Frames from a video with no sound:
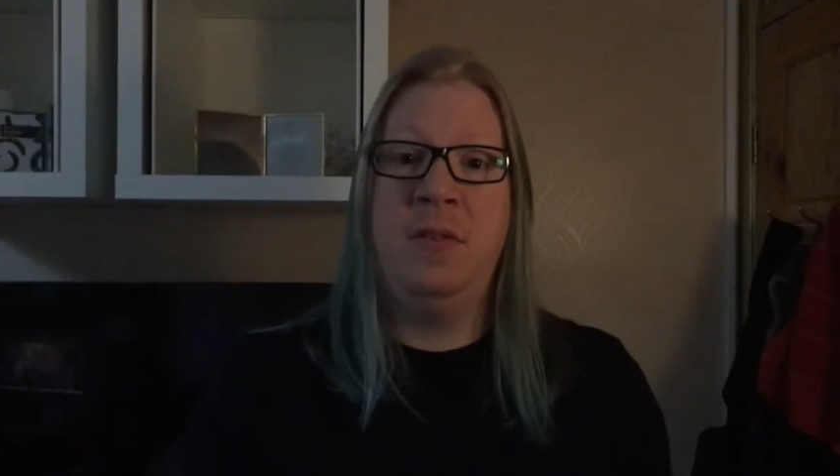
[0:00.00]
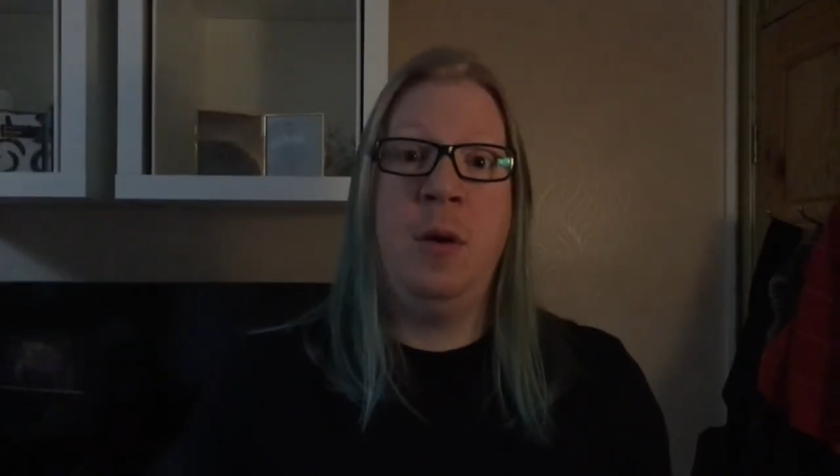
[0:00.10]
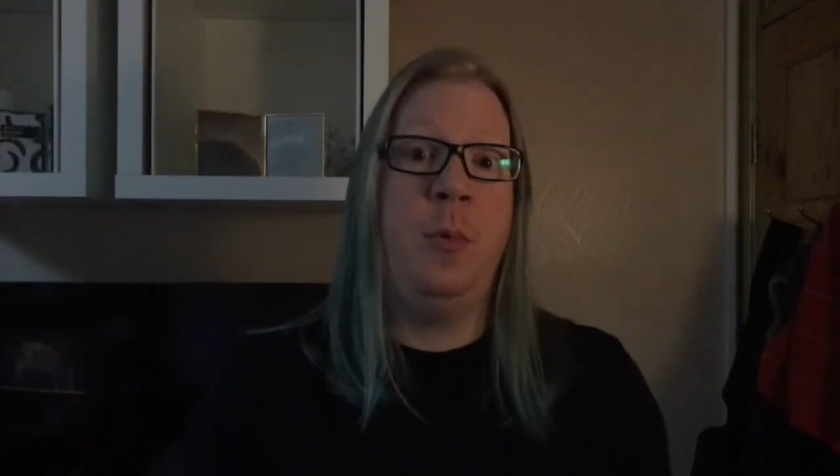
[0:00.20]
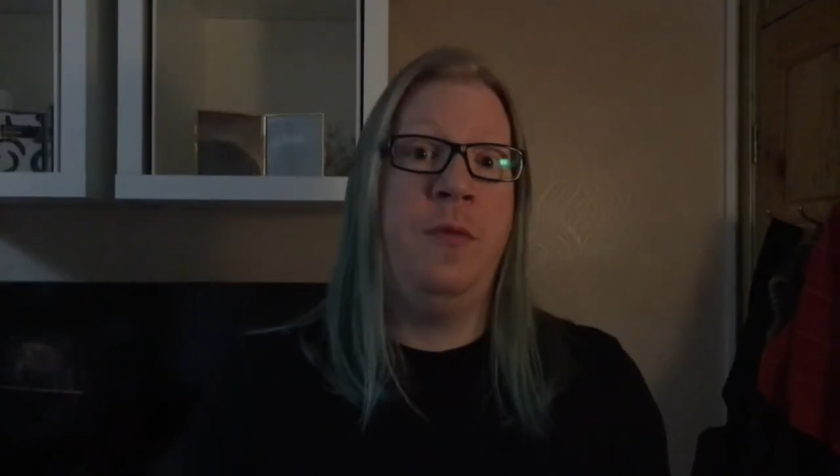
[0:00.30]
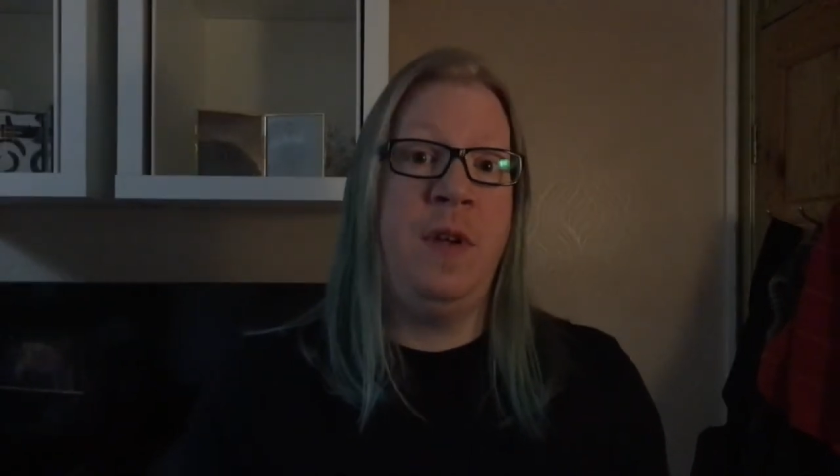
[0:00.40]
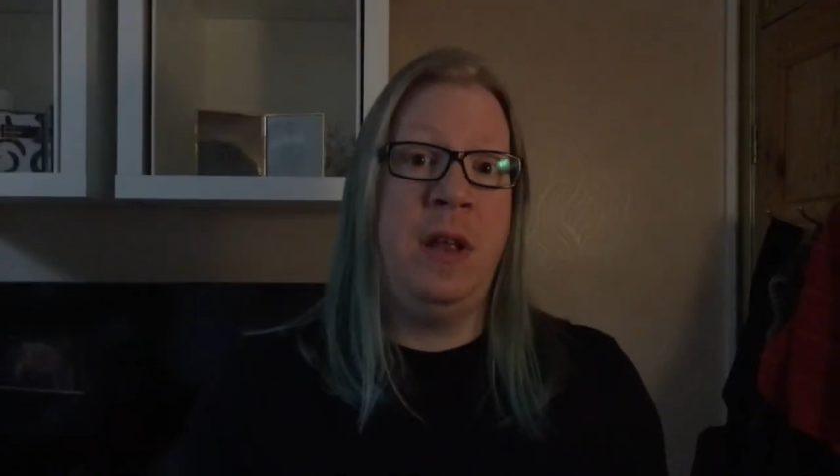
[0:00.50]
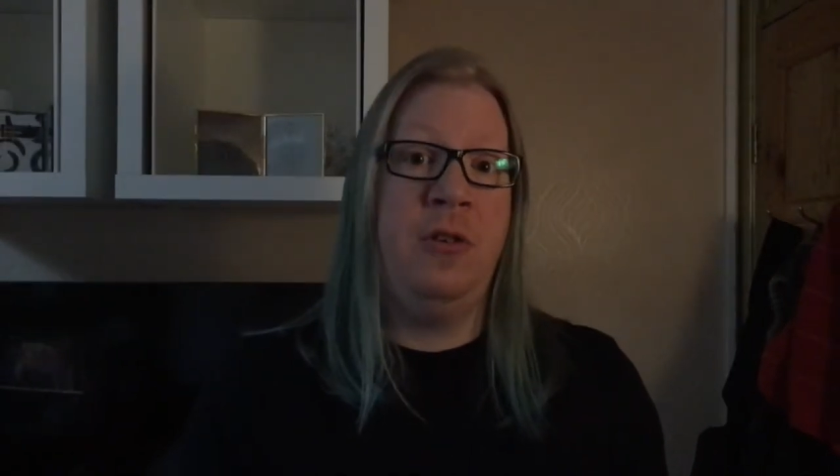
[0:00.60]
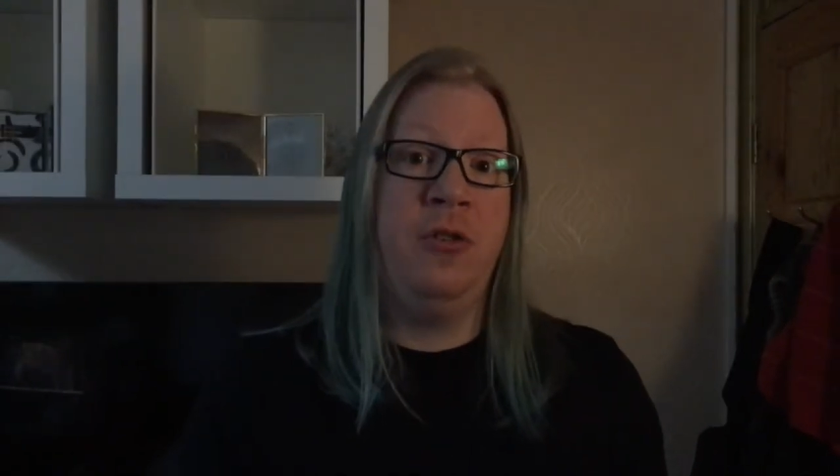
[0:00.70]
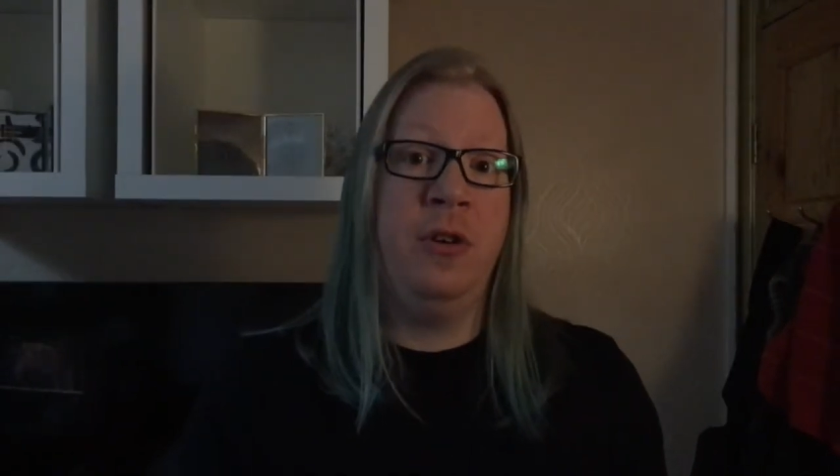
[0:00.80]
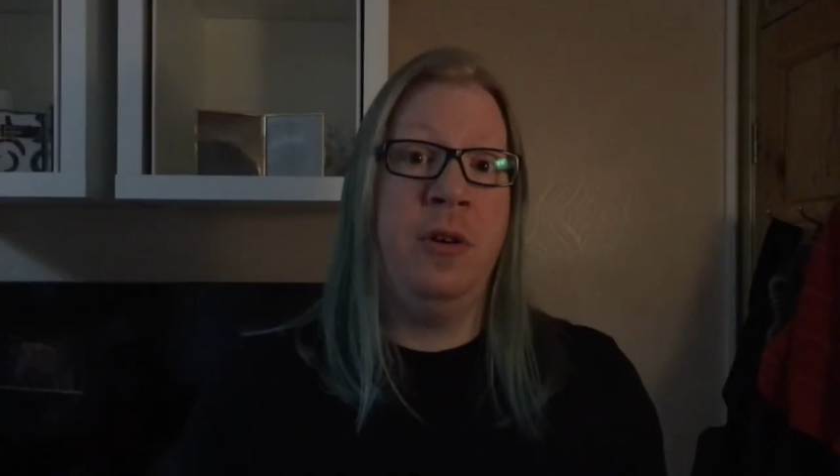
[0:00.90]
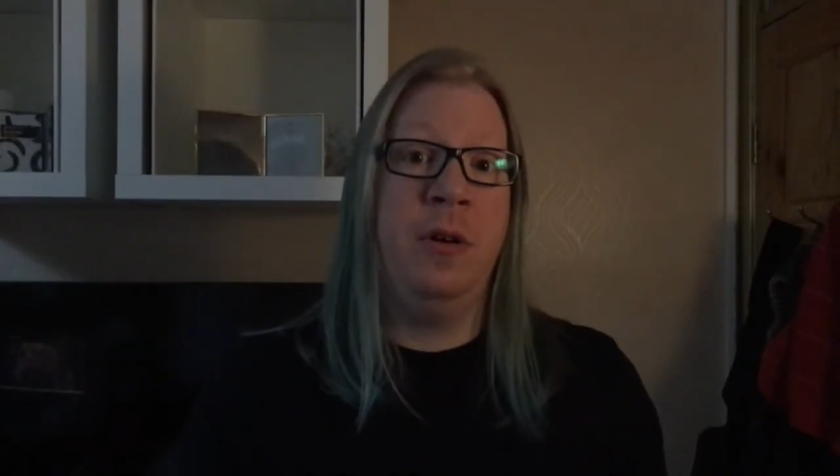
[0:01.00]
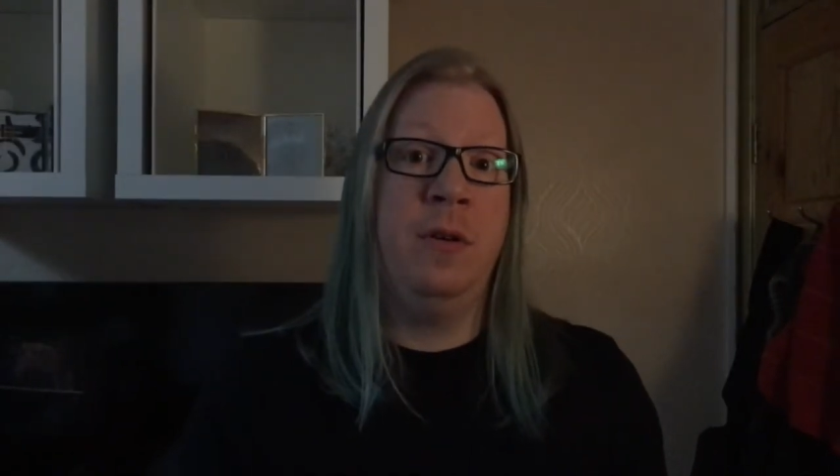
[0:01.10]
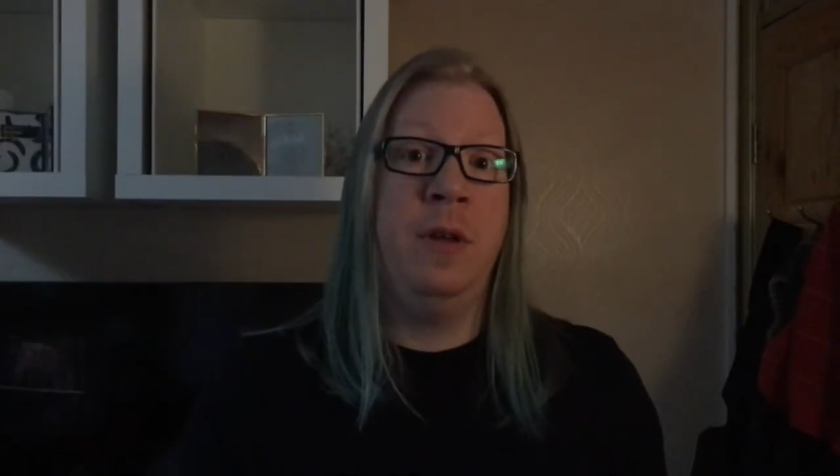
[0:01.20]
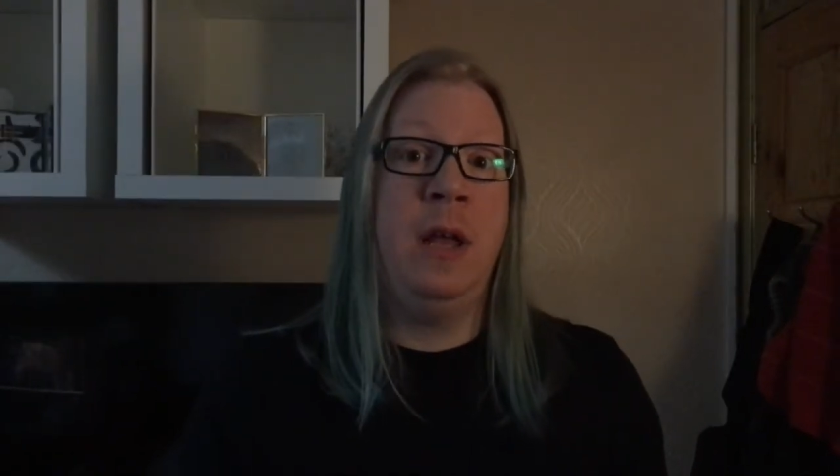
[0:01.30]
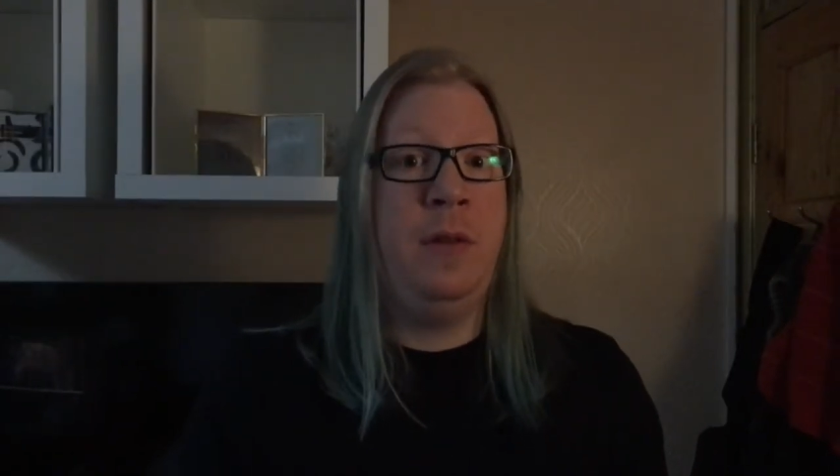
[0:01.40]
double feature
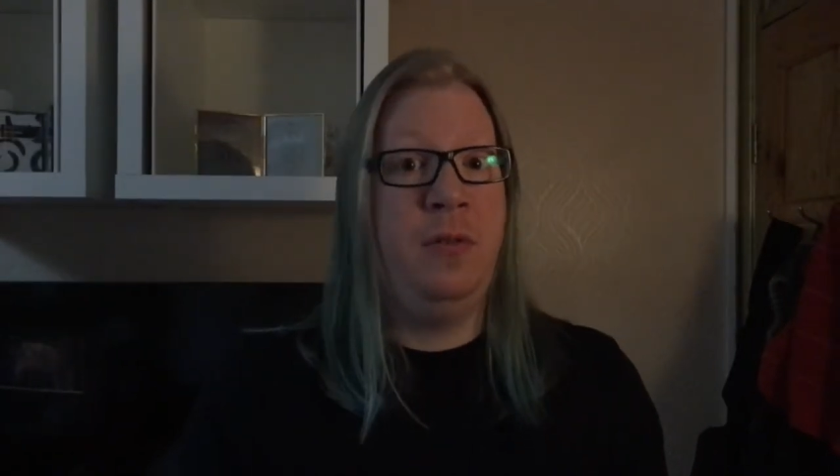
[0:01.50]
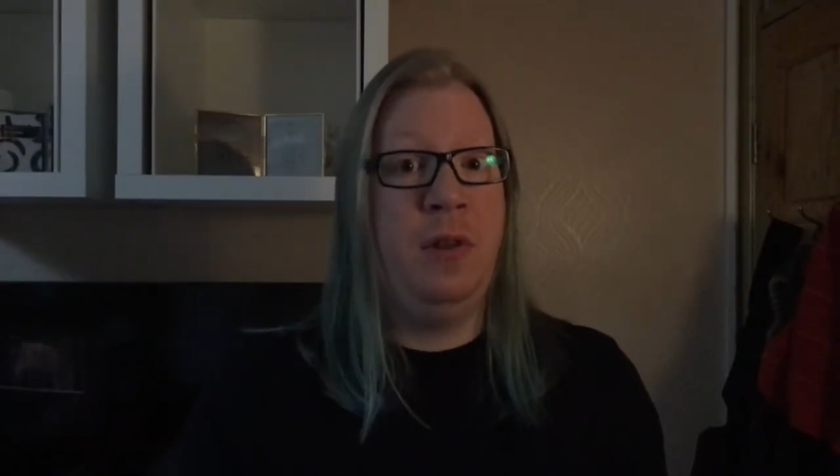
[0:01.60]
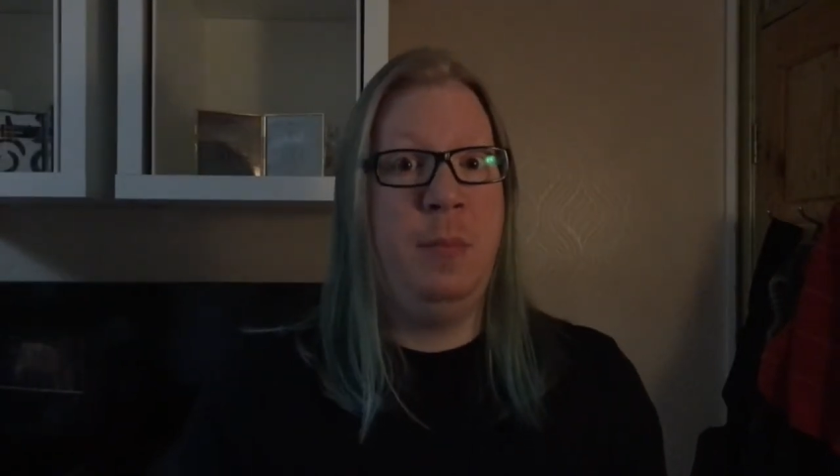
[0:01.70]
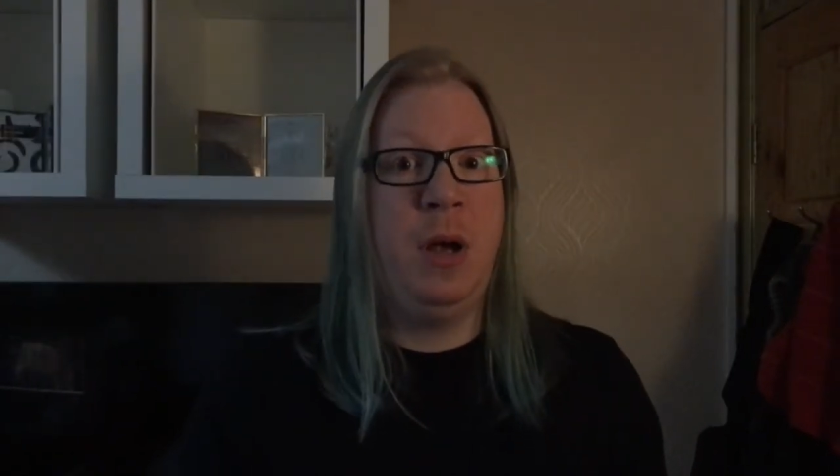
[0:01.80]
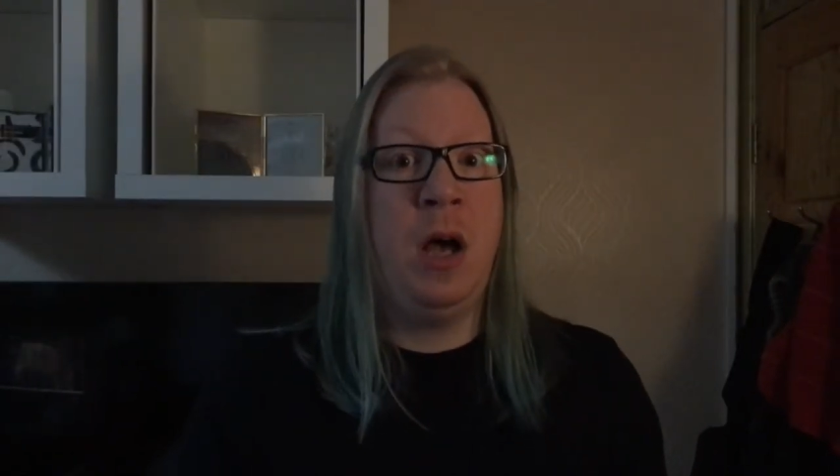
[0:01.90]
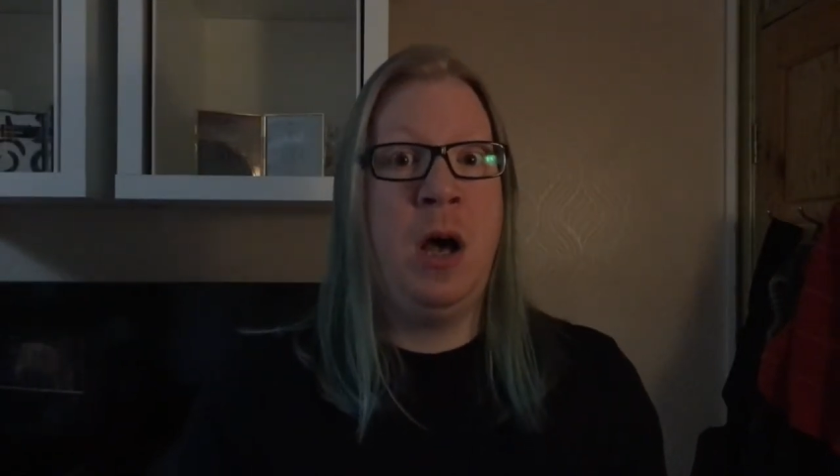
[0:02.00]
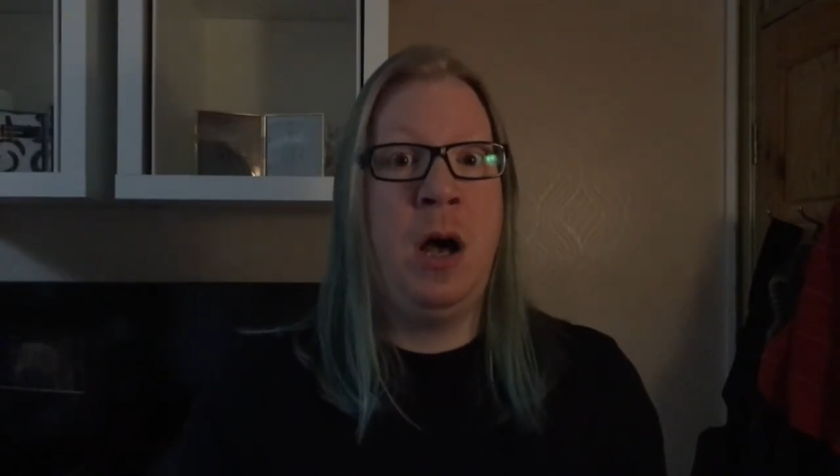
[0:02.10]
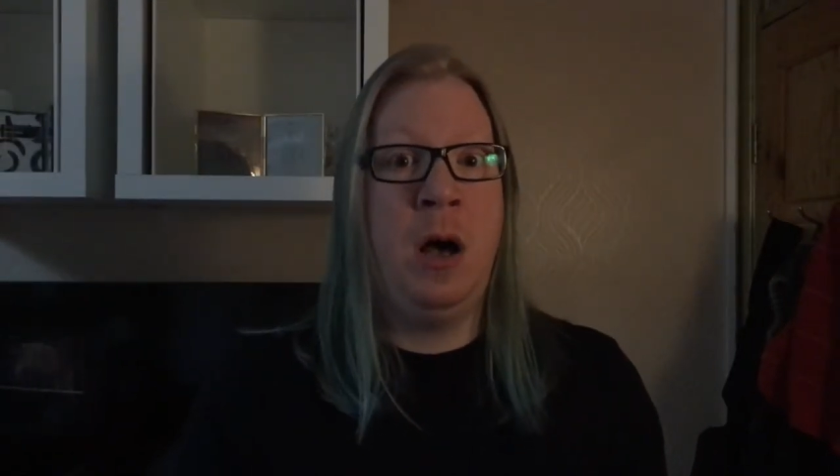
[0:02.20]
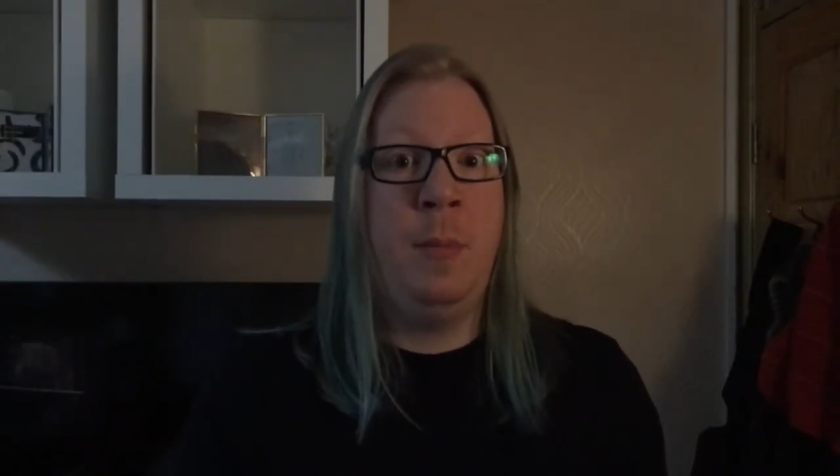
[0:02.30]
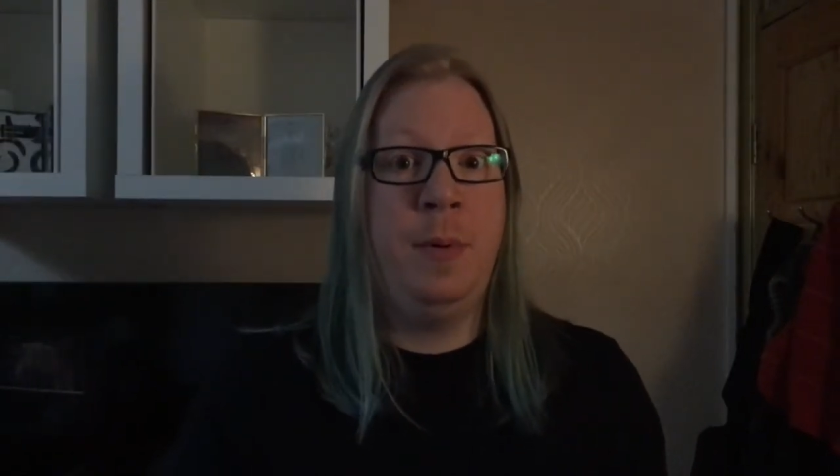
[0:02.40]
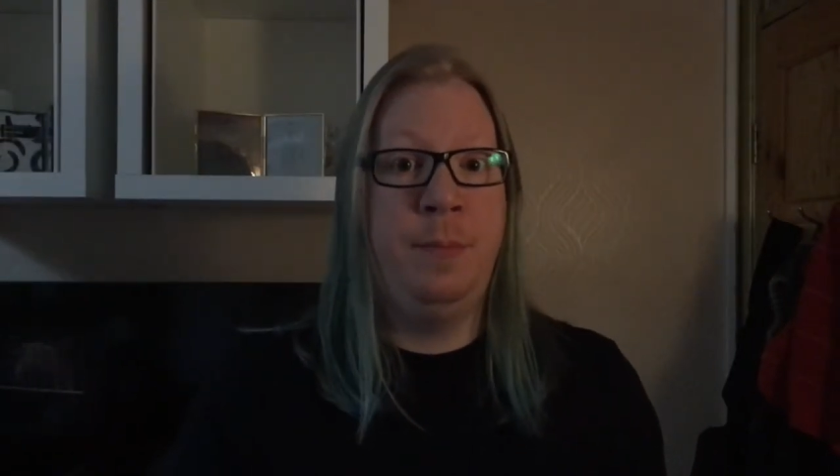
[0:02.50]
into the macabre.